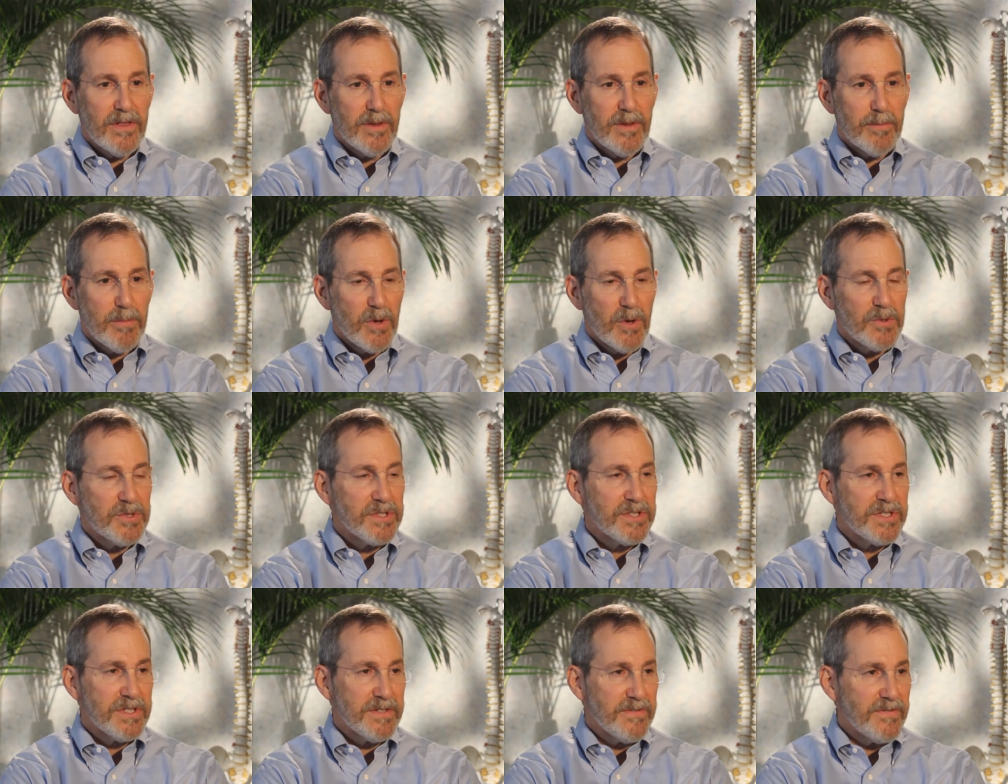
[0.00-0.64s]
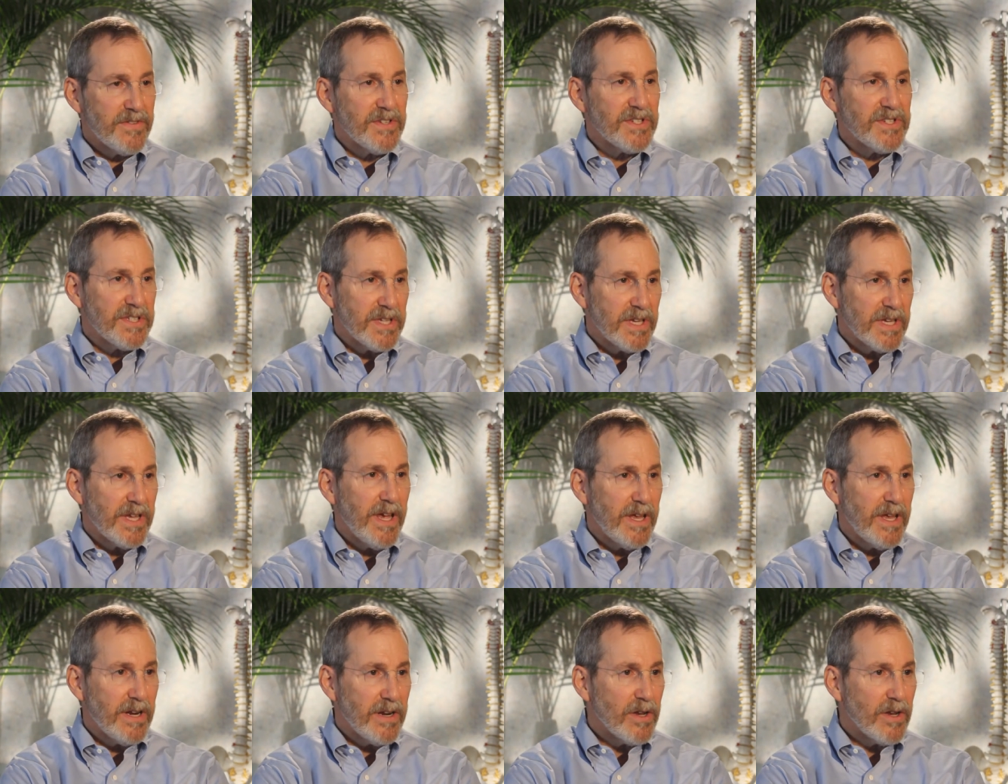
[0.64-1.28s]
the most
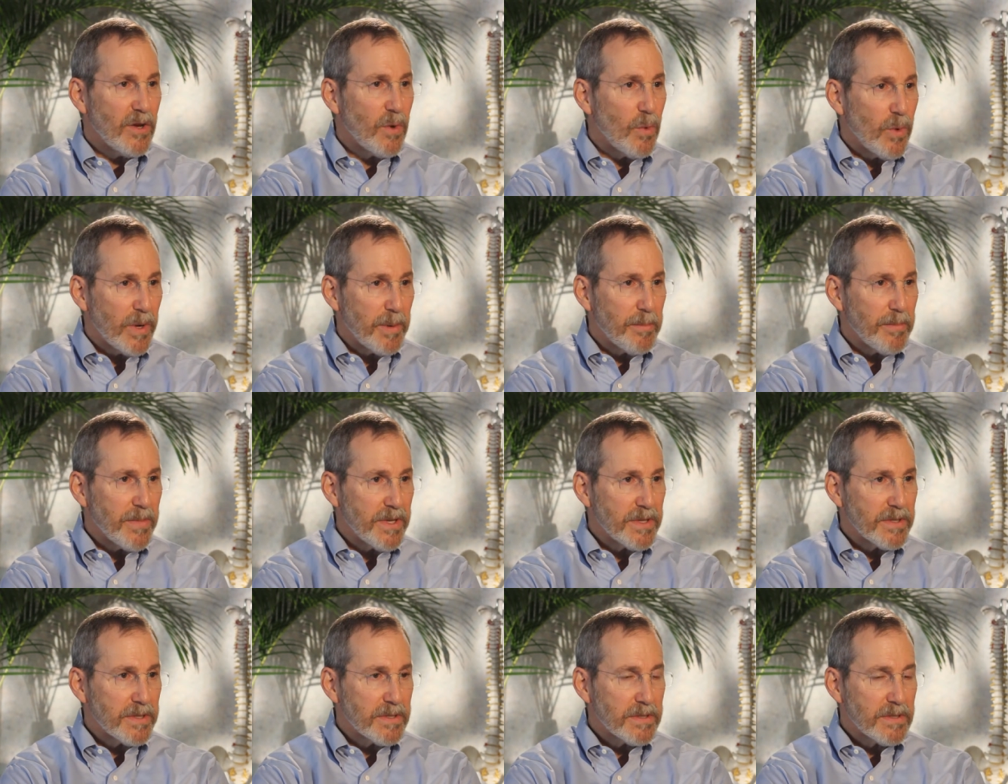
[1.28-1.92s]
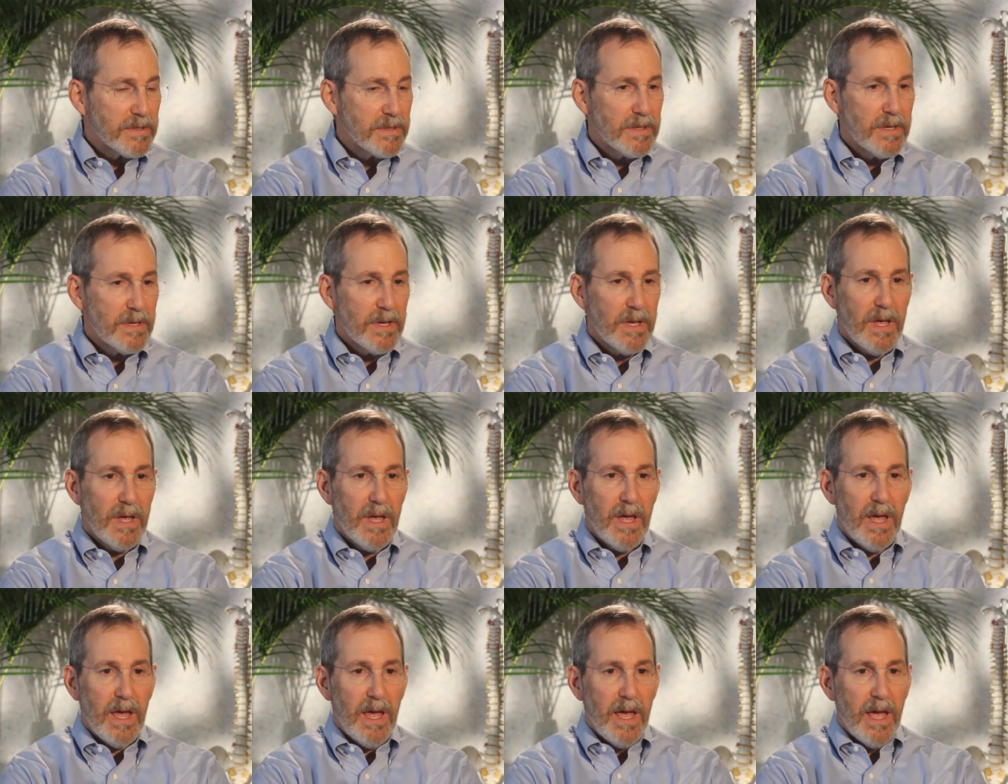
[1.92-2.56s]
sophisticated equipment,
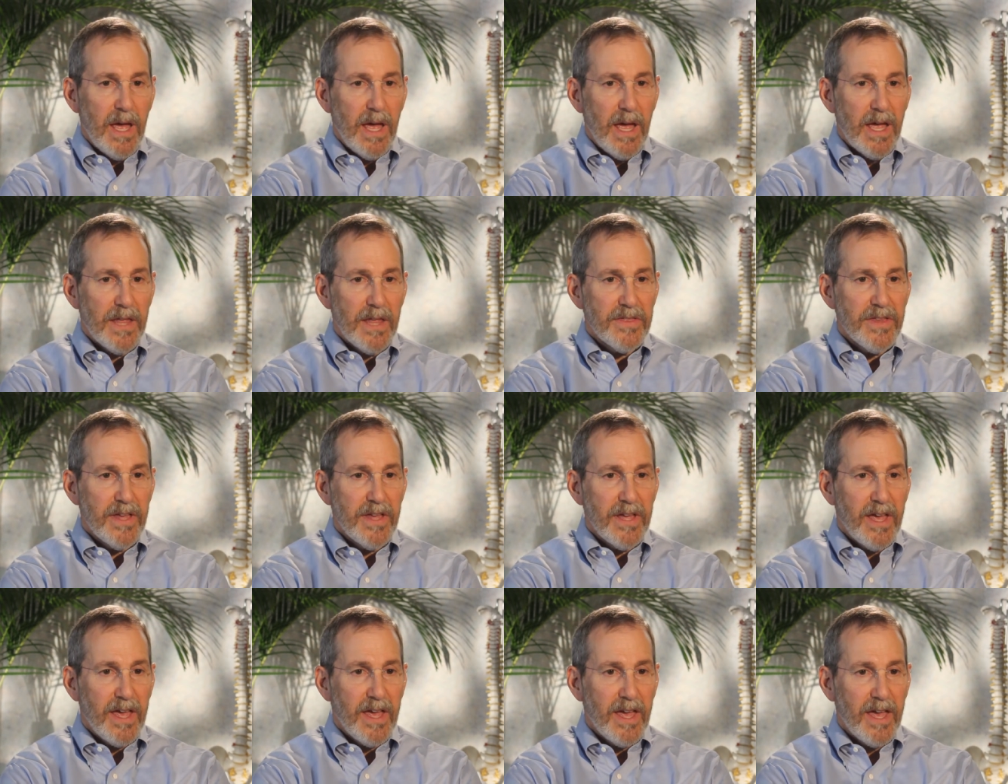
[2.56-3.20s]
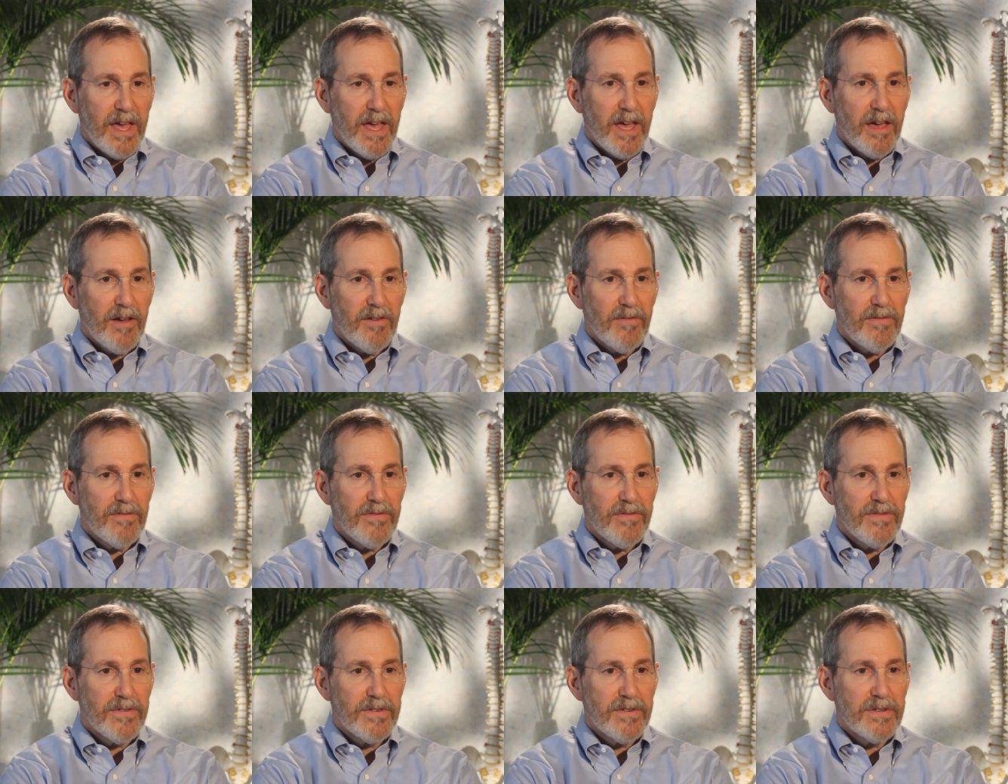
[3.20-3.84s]
and they
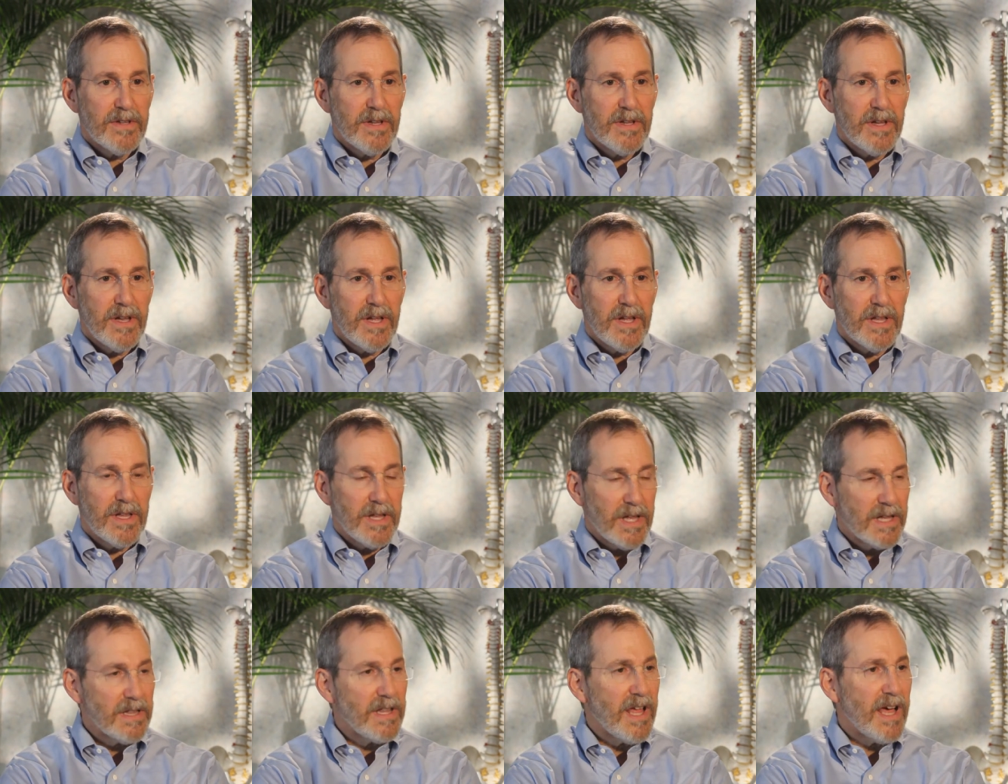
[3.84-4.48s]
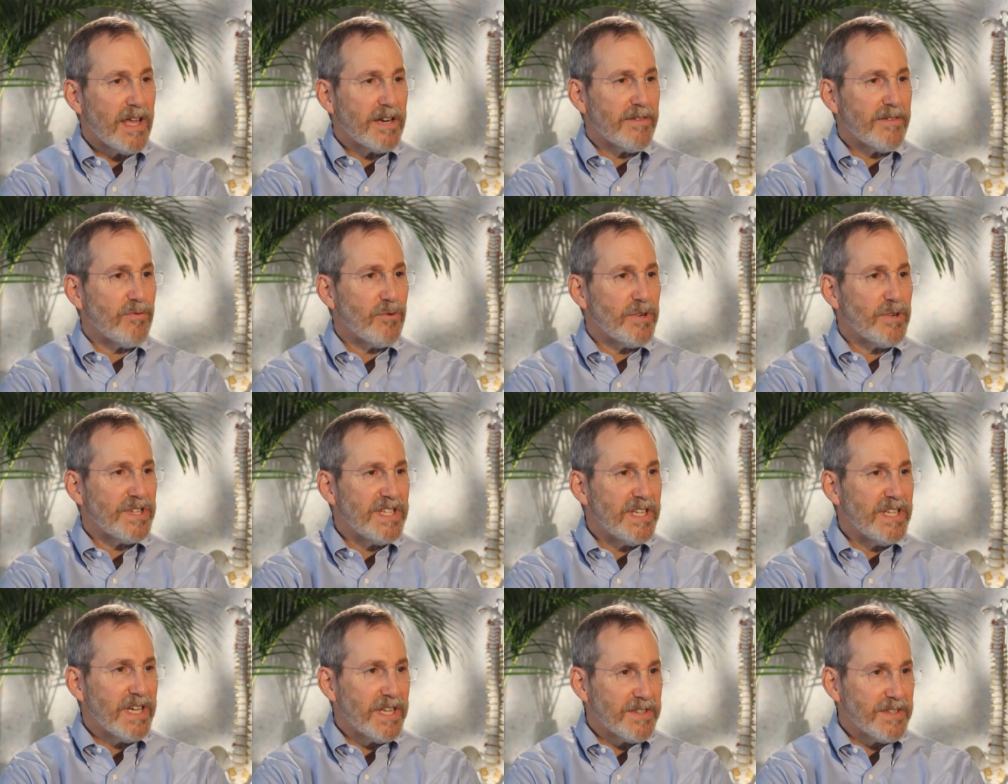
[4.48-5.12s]
have a lot of
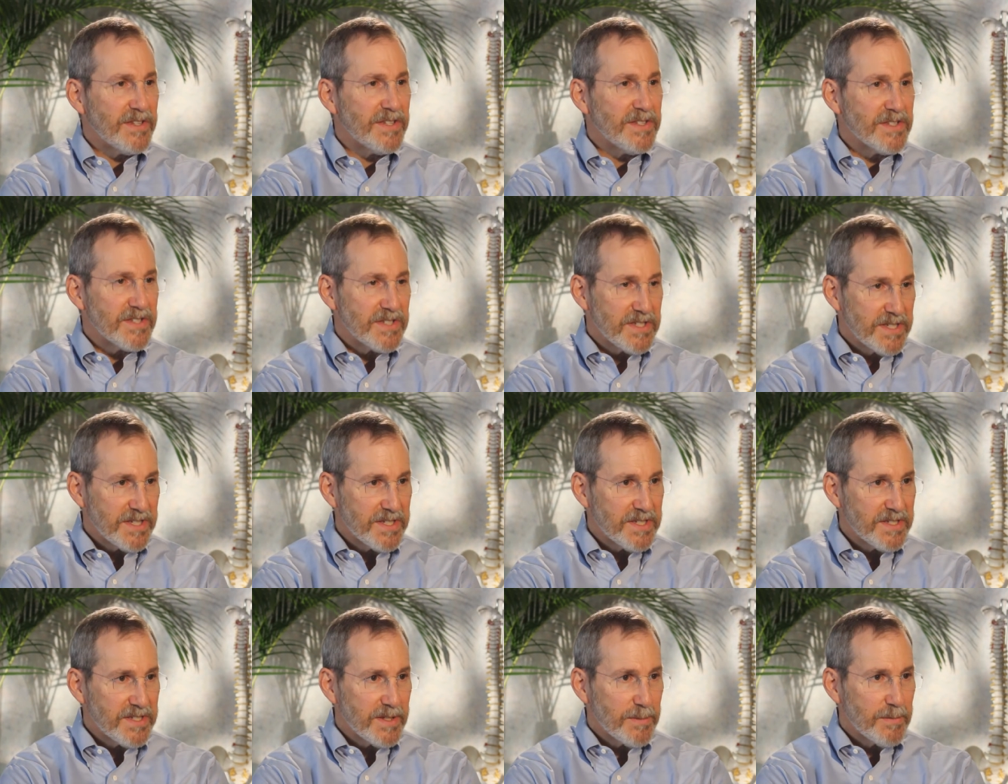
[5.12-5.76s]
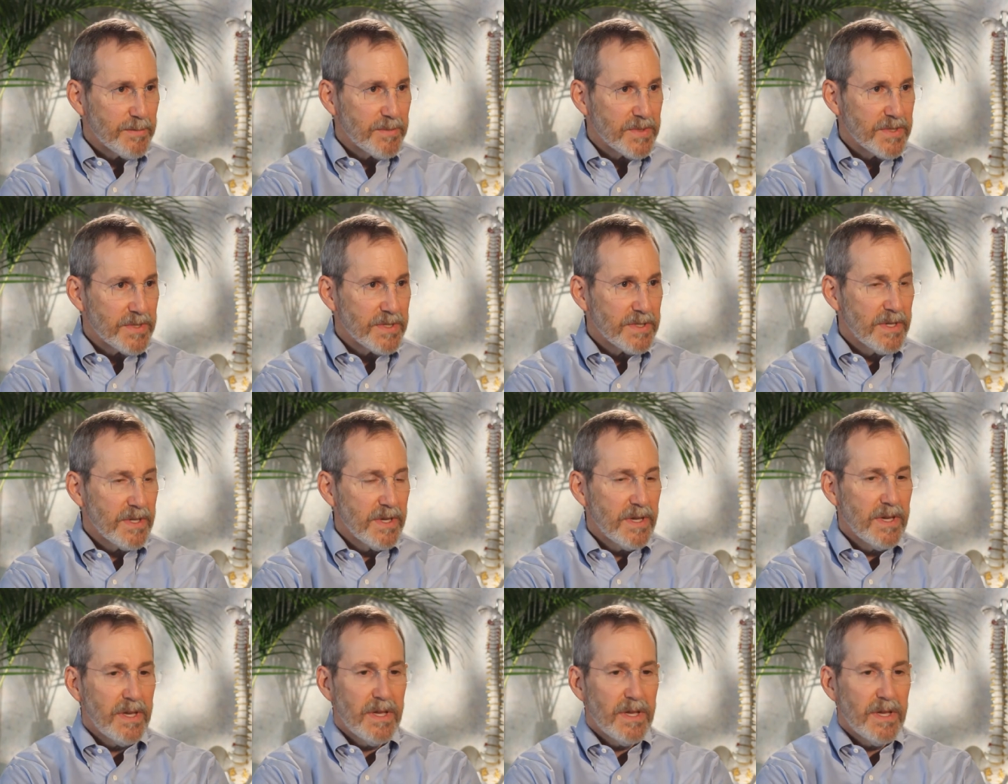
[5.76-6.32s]
redundant systems.